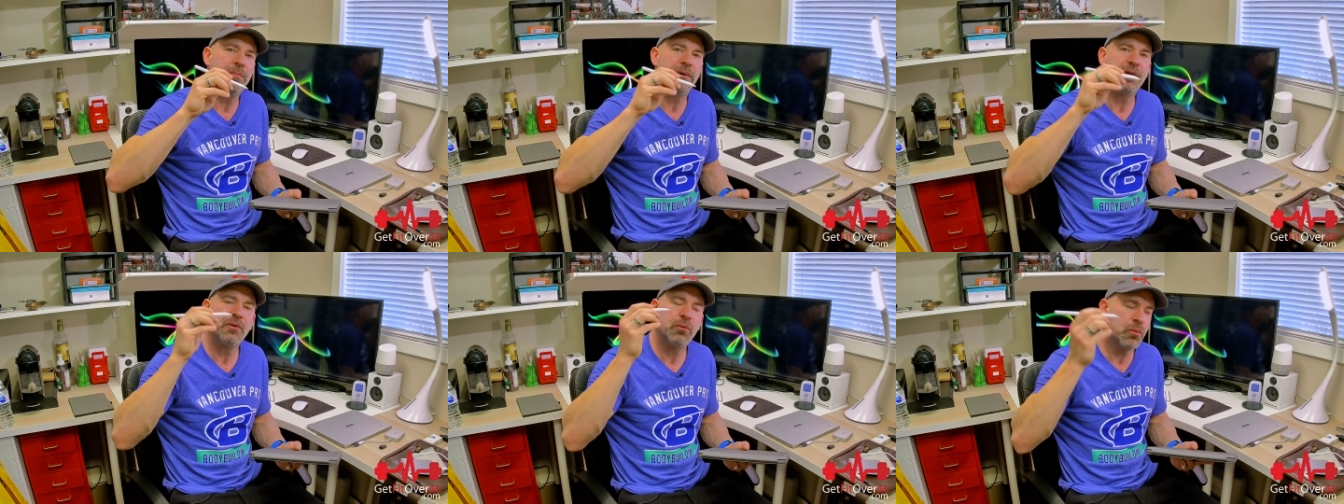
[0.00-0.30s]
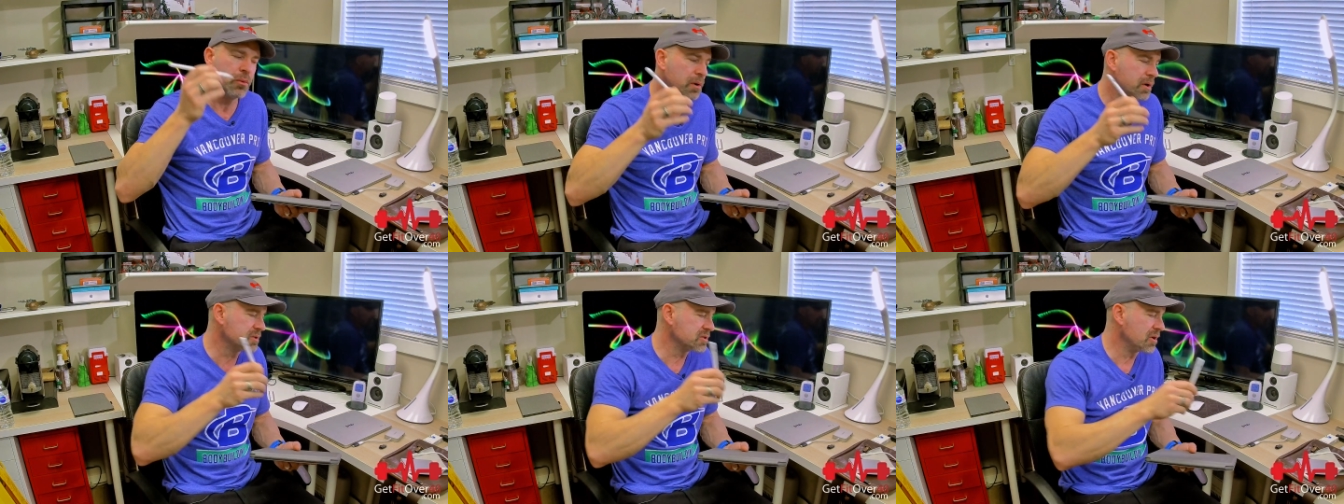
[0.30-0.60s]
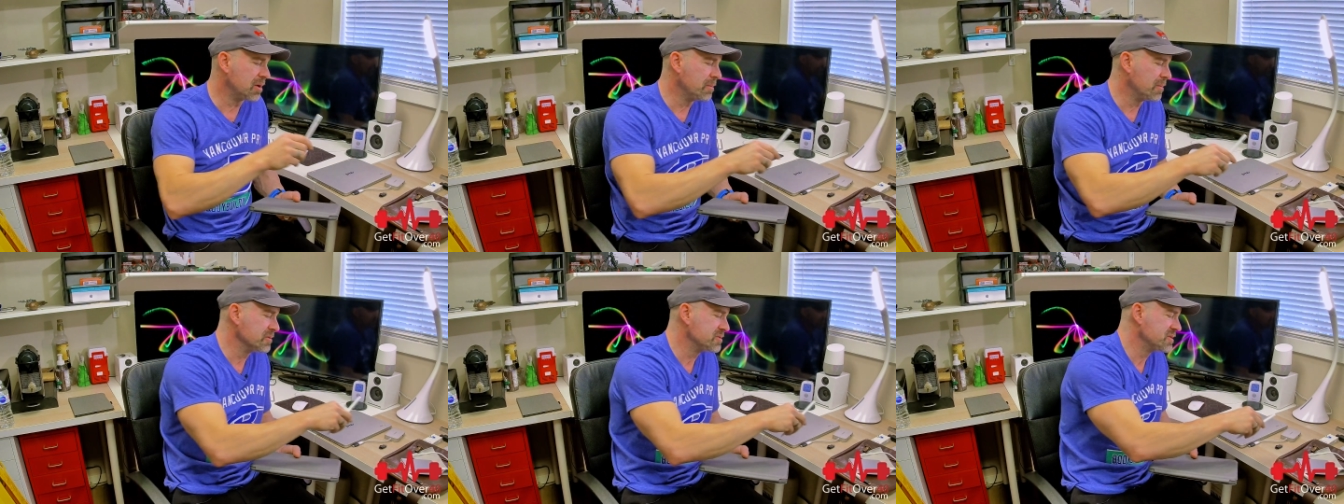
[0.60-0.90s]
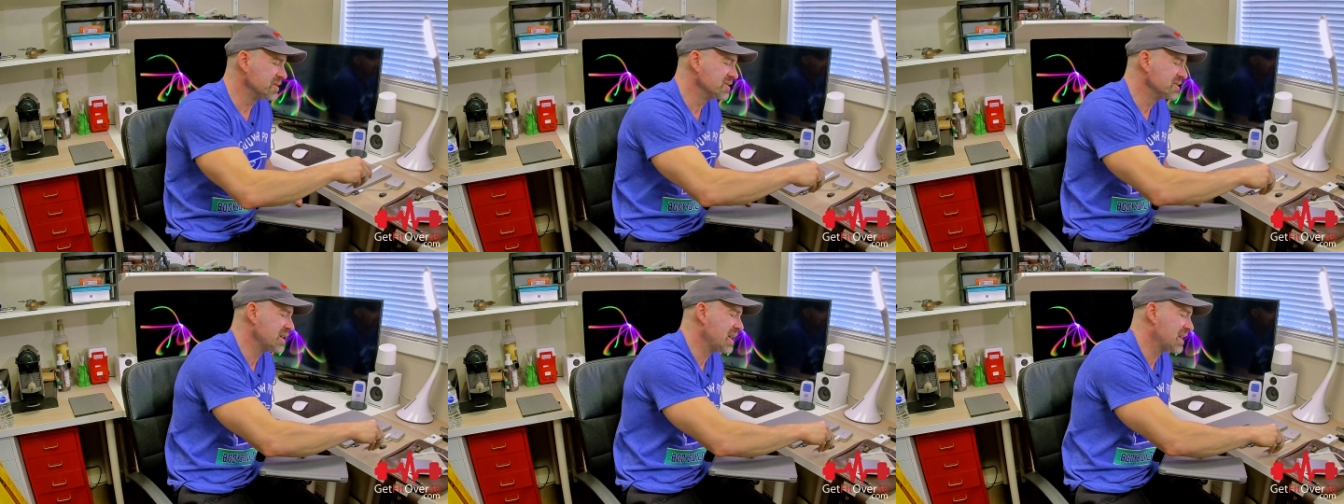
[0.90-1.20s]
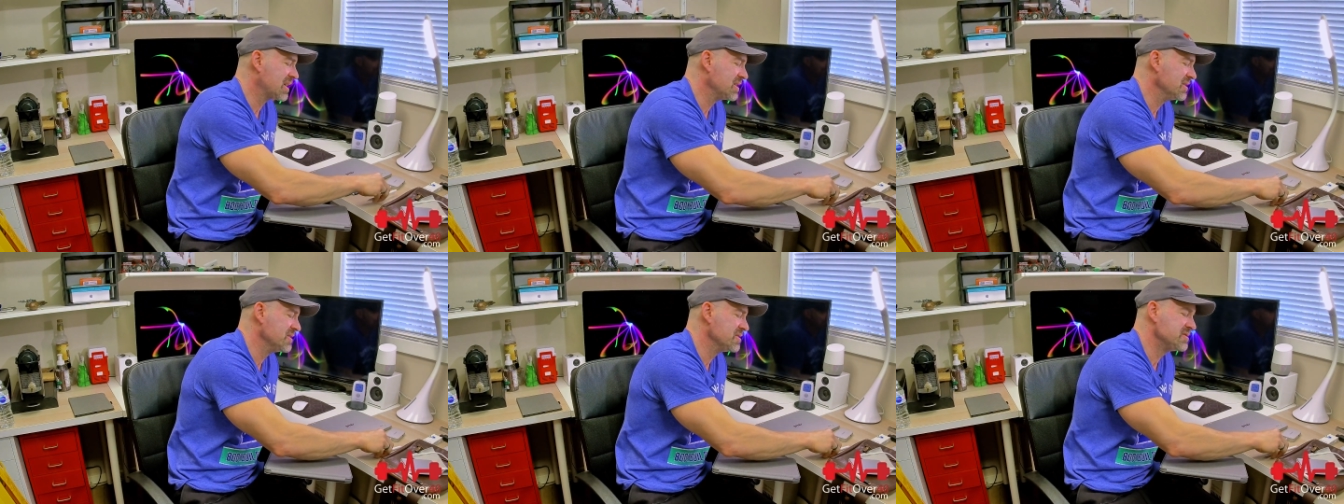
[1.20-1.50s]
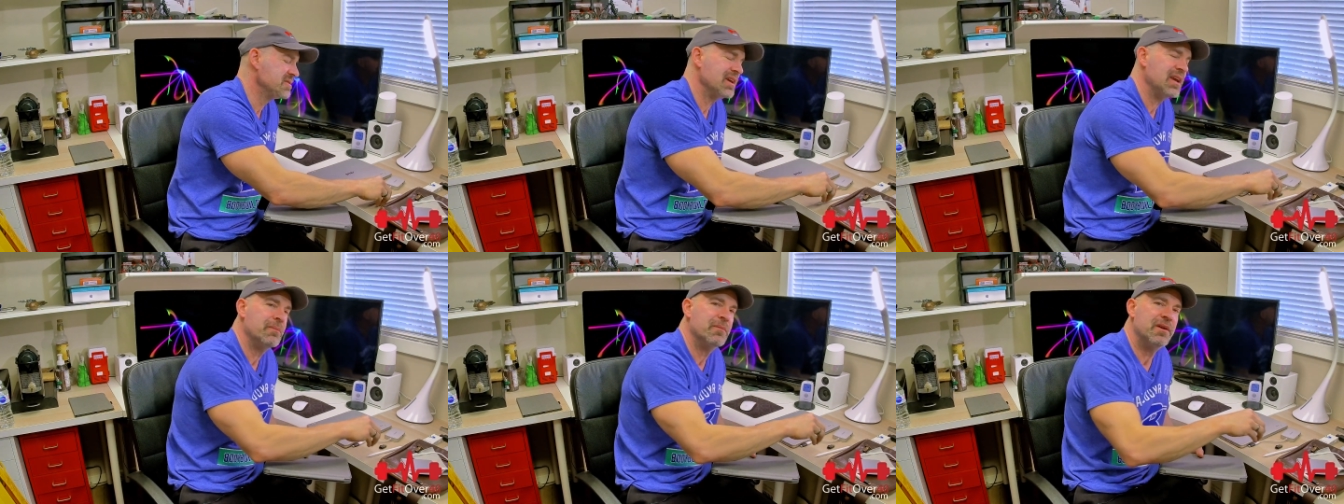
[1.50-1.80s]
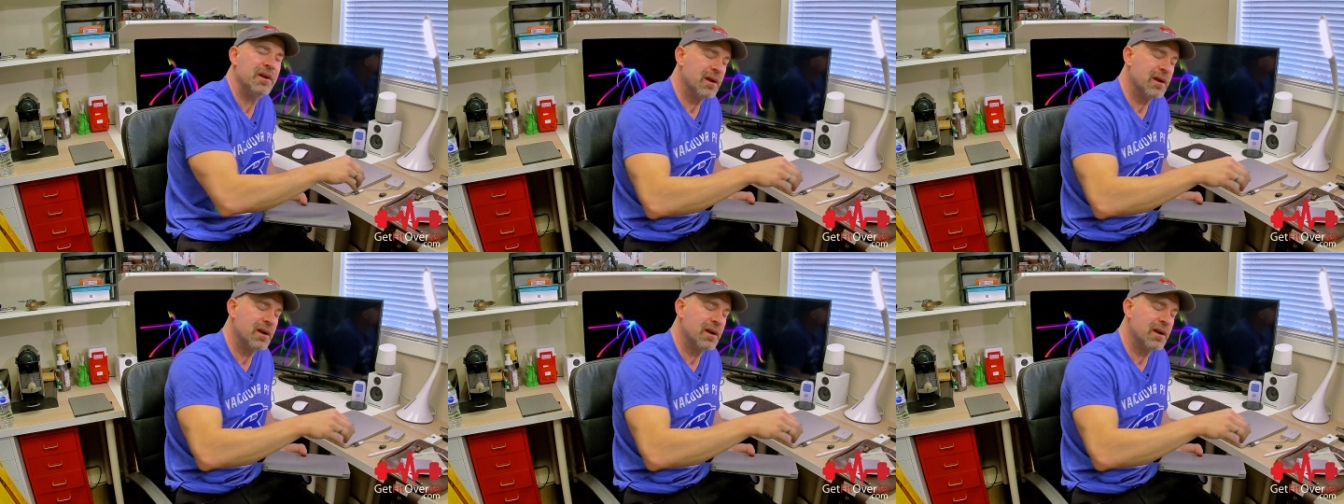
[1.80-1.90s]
but it works almost exactly the same in